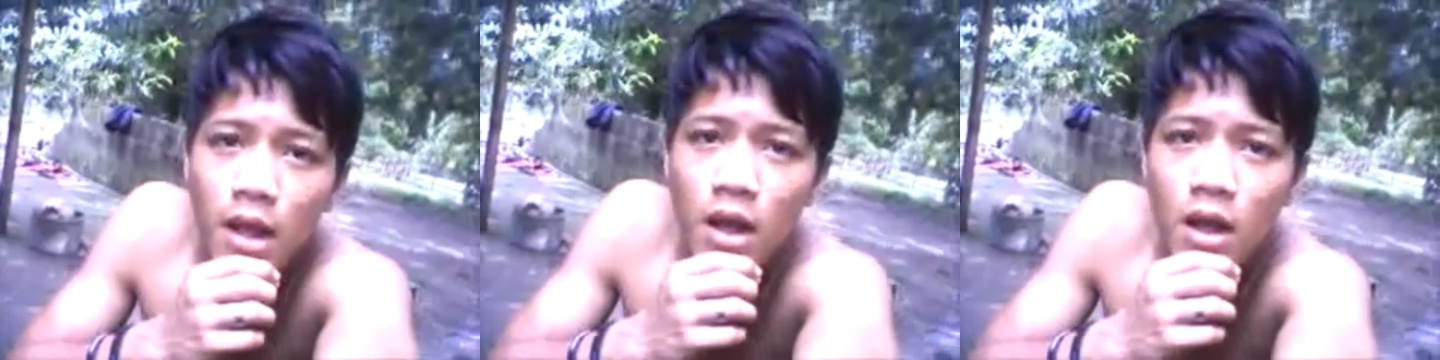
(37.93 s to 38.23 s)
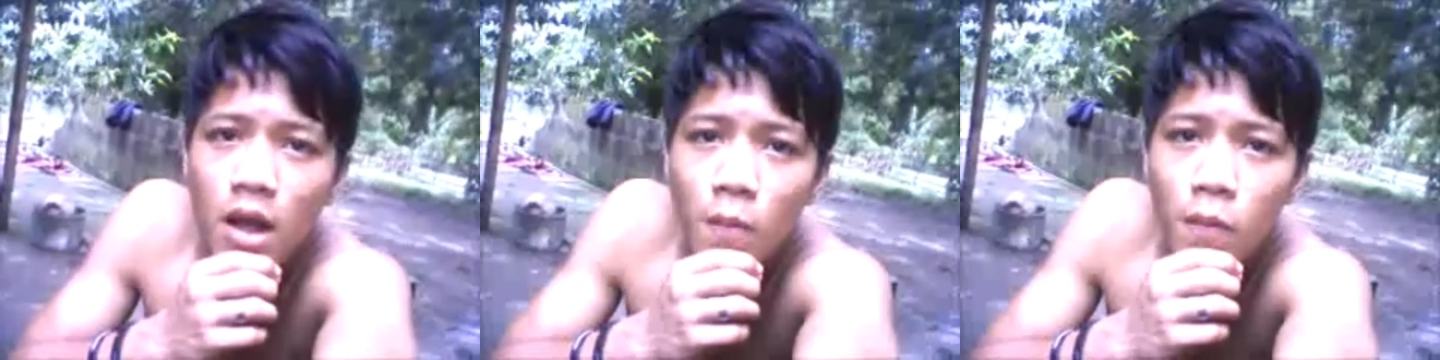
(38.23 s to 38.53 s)

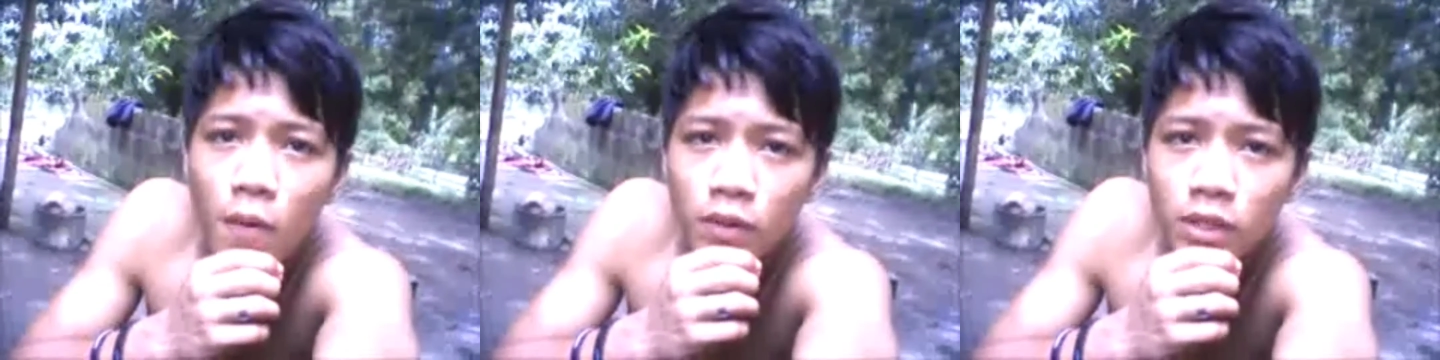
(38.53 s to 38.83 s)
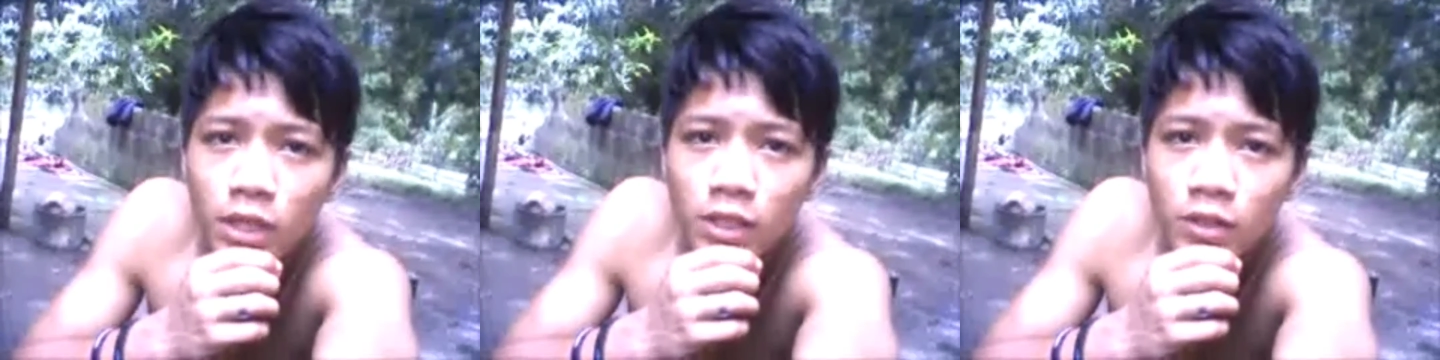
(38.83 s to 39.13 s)

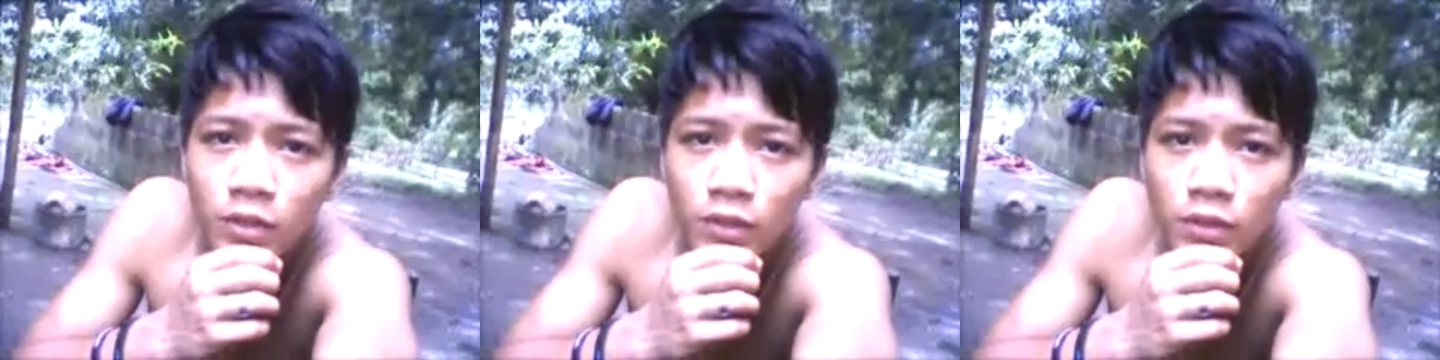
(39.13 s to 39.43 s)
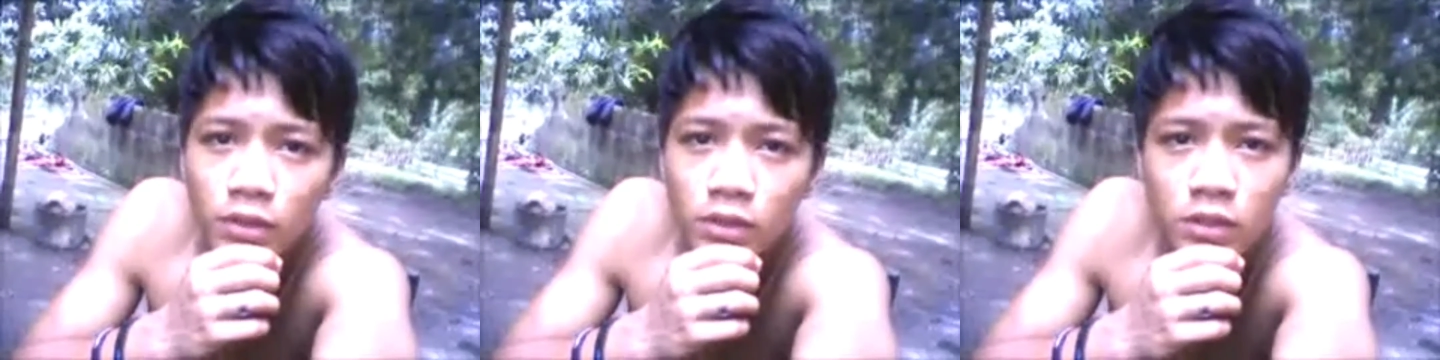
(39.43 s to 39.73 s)
holding
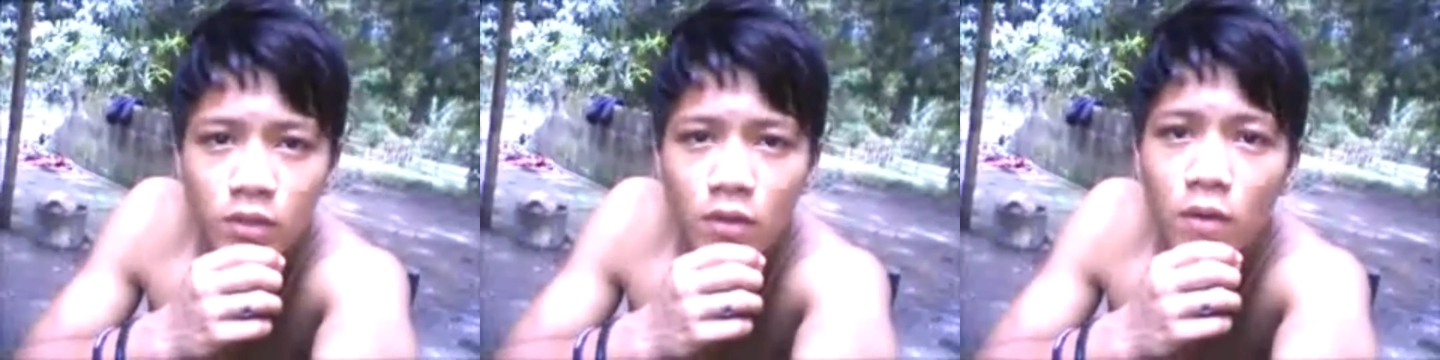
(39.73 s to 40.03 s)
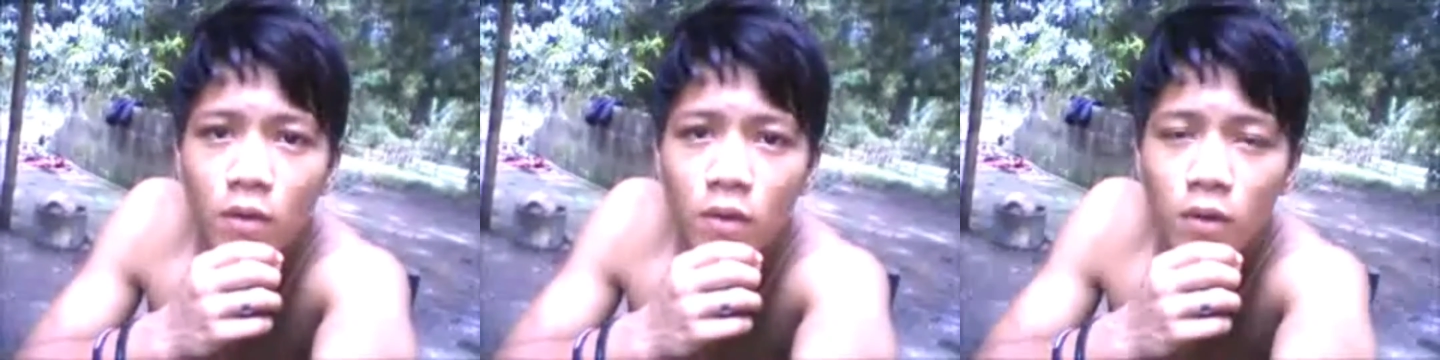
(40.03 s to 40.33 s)
your
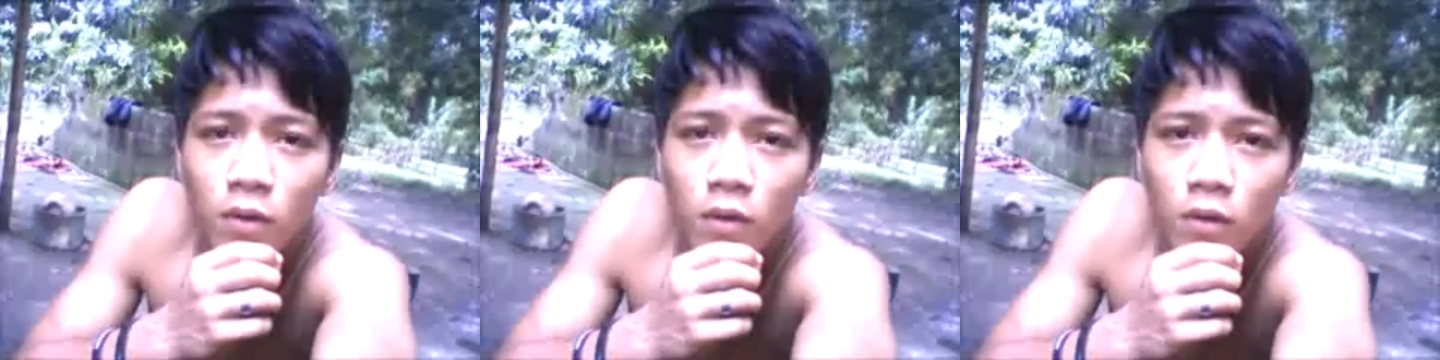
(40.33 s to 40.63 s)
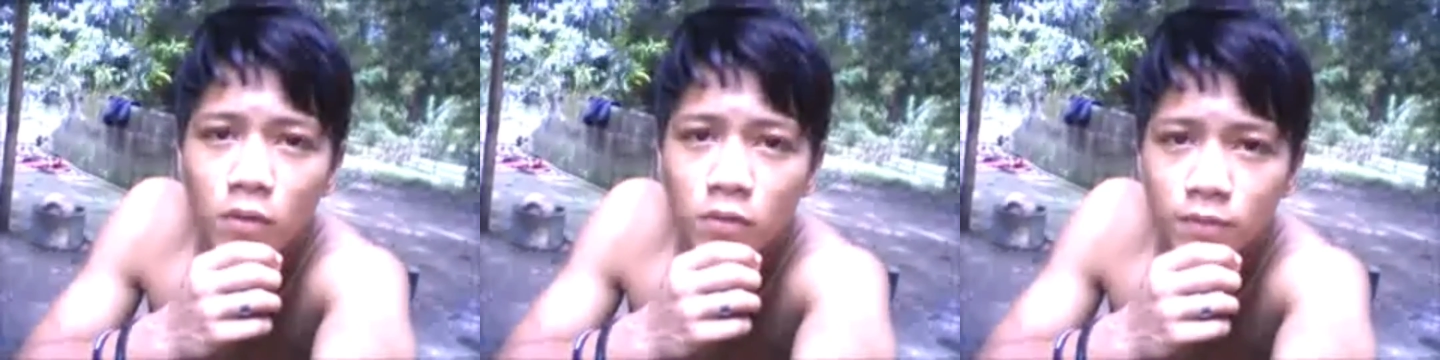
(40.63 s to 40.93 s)

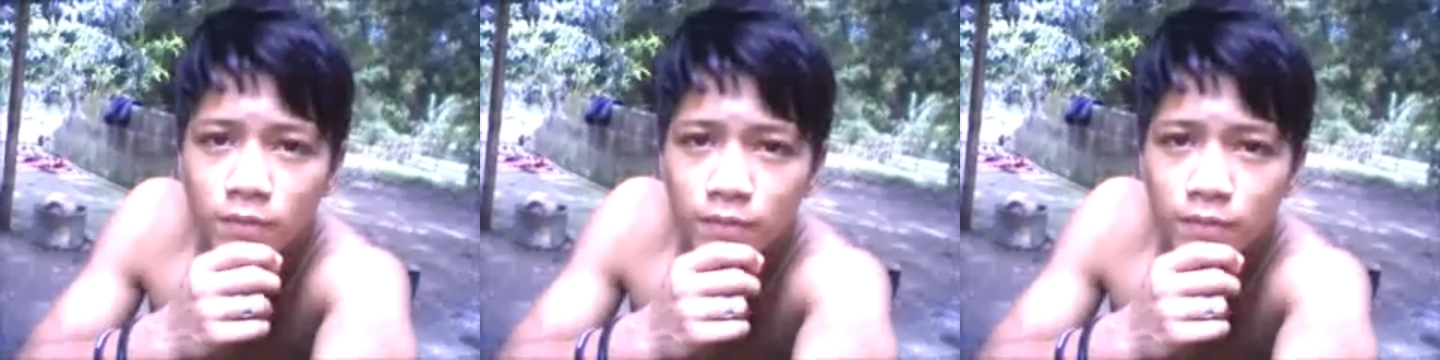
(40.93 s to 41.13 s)
soul,